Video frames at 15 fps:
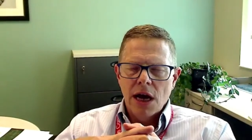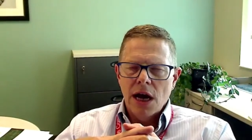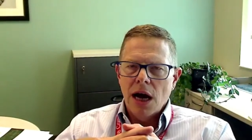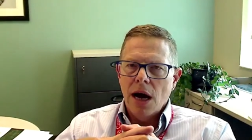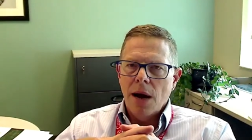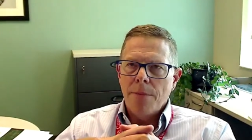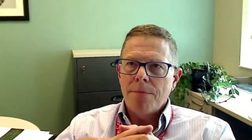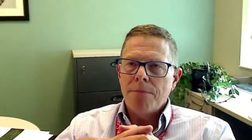
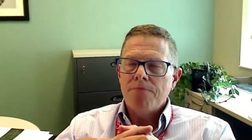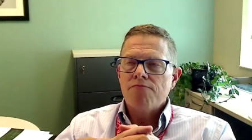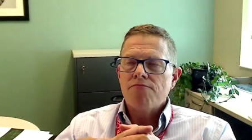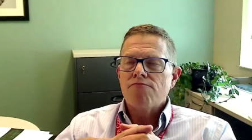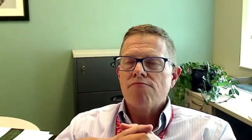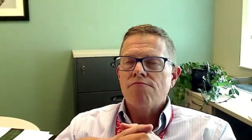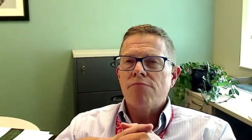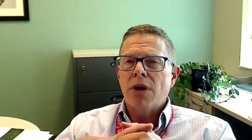Um,
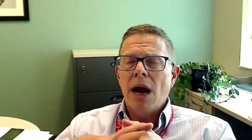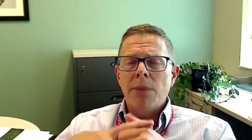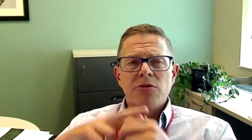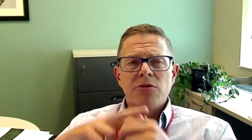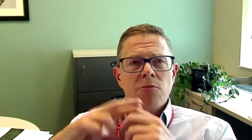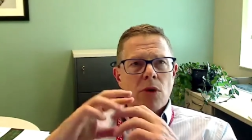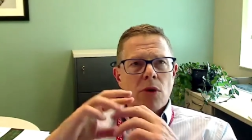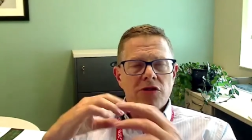
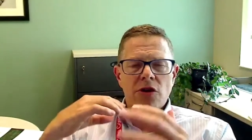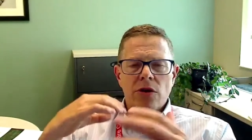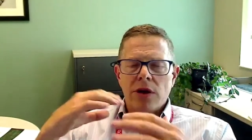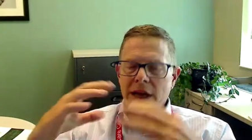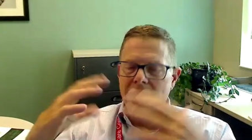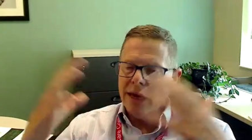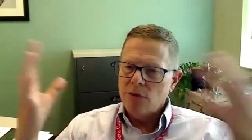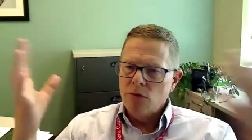perhaps more so
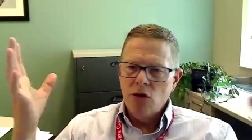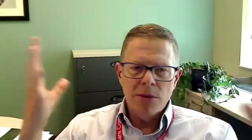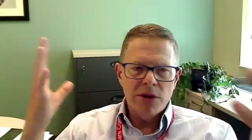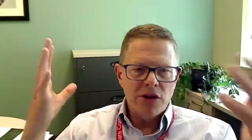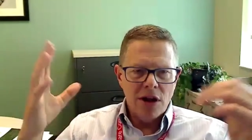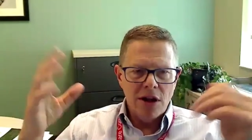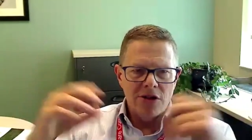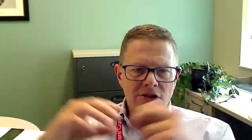like in
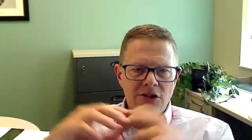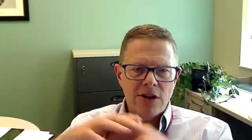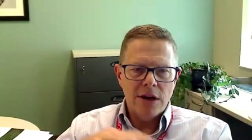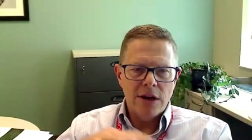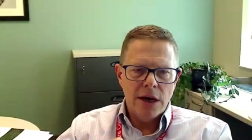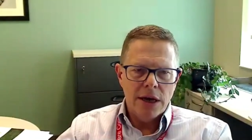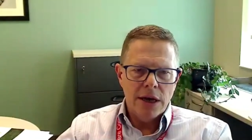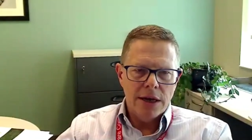
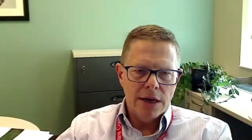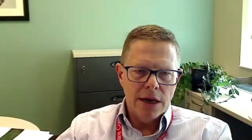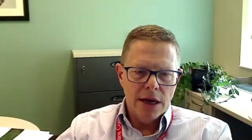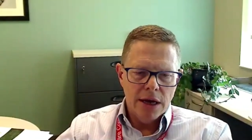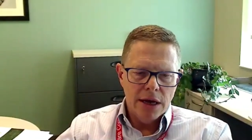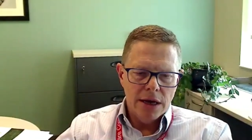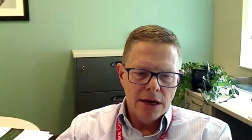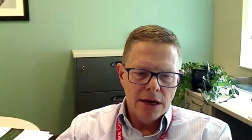rheumatology and
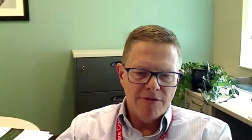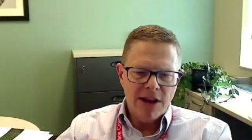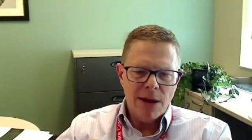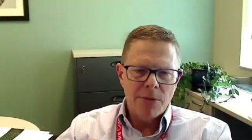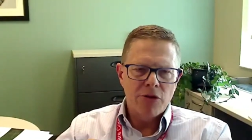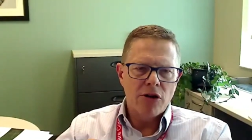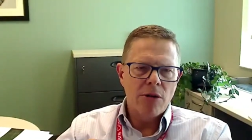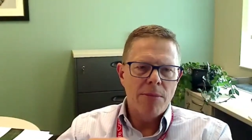uh,
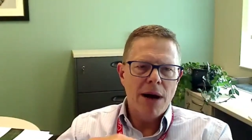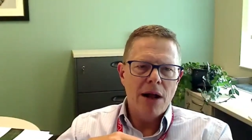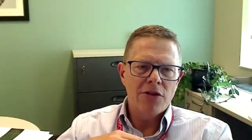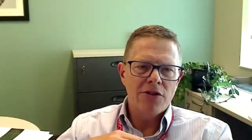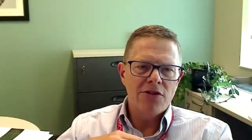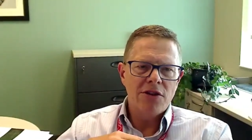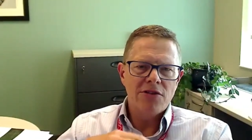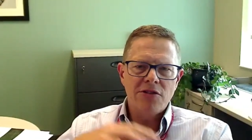inflammatory bowel
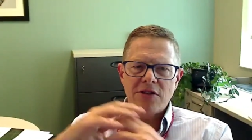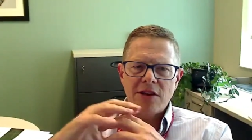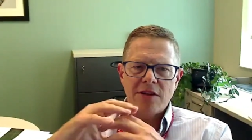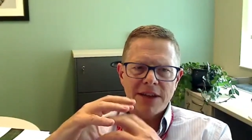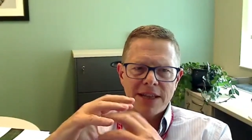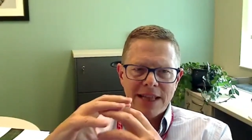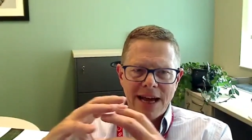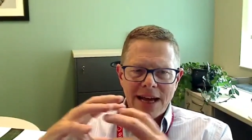disease and stuff
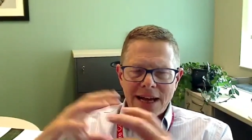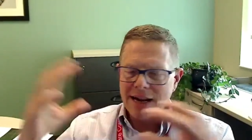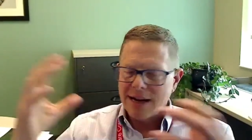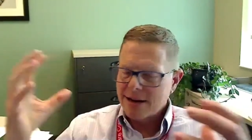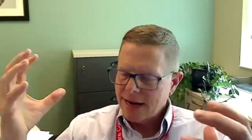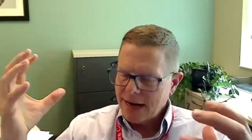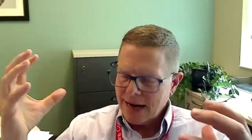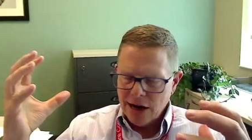like that.
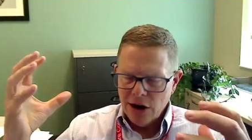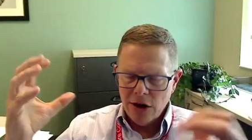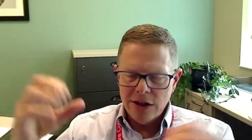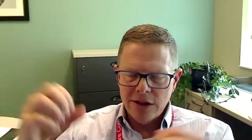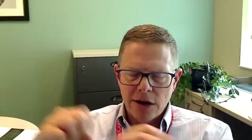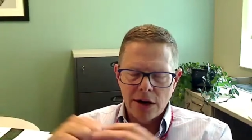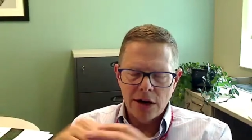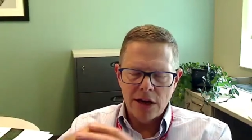Clearly,
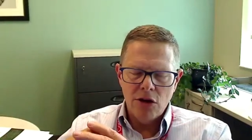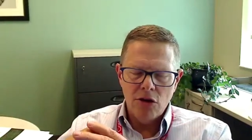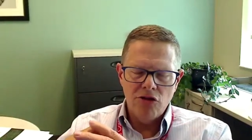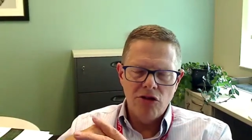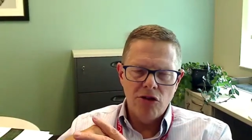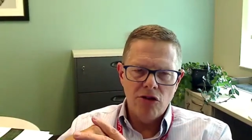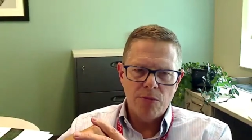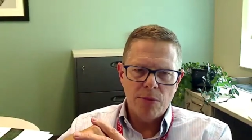they're a huge,
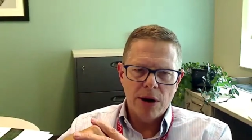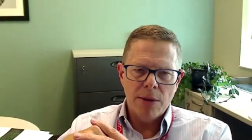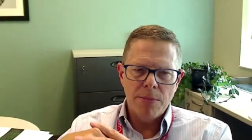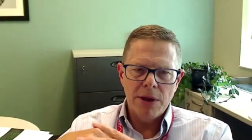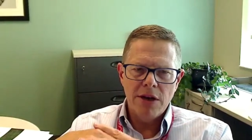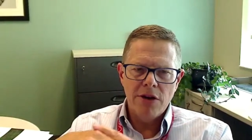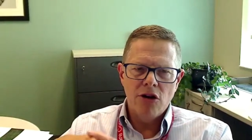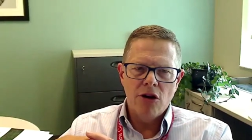huge part. But
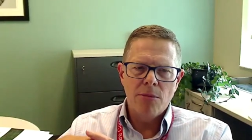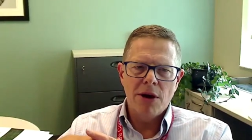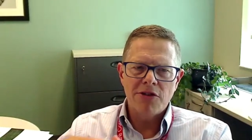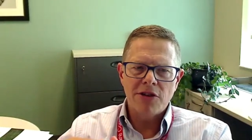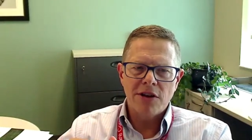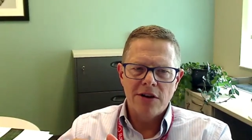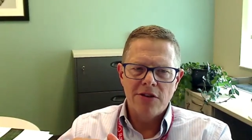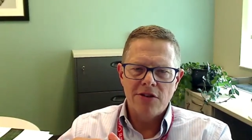in
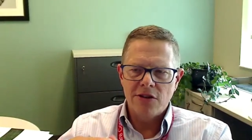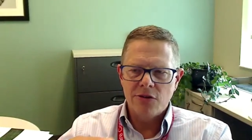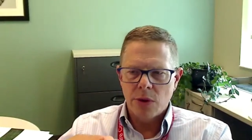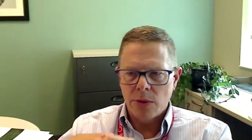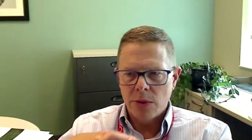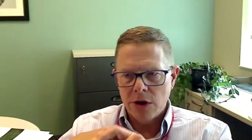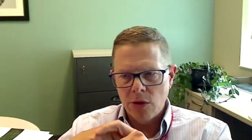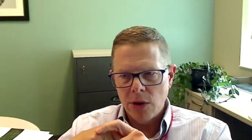neuromuscular disease, where
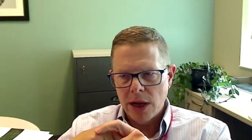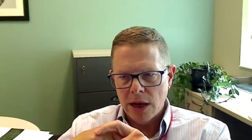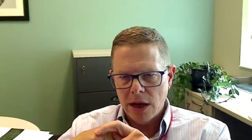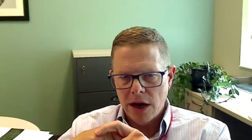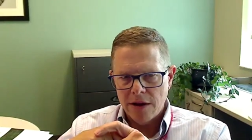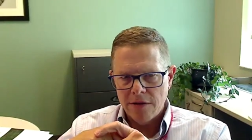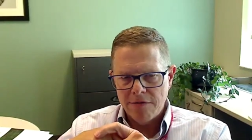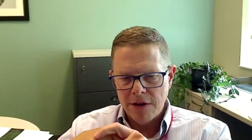we're doing a
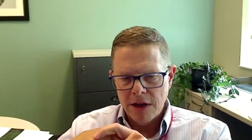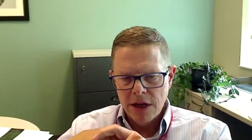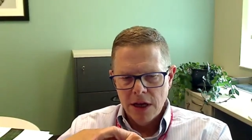lot of